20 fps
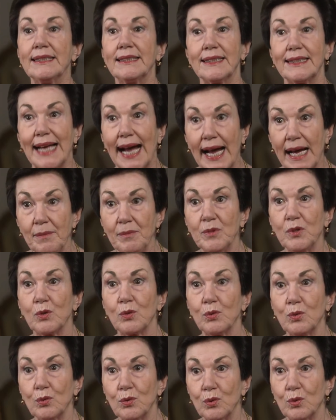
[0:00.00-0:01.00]
time
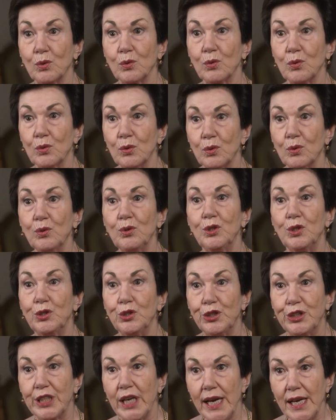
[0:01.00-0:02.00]
to
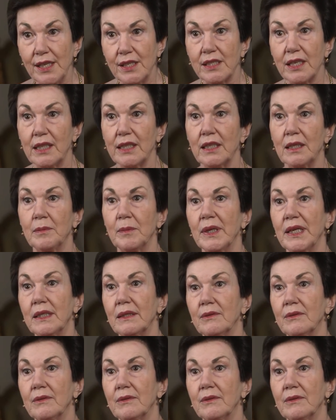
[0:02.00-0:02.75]
change a little bit.